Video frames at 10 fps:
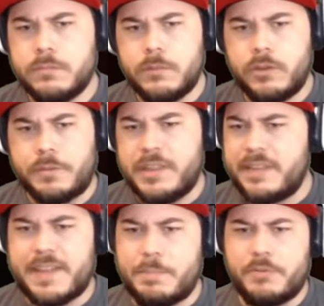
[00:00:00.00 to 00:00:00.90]
Because I've
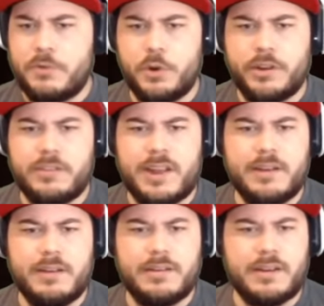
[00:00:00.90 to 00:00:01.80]
clicked that before and it's not,
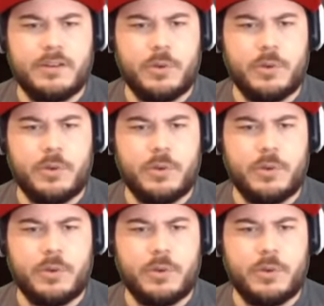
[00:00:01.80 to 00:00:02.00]
it doesn't do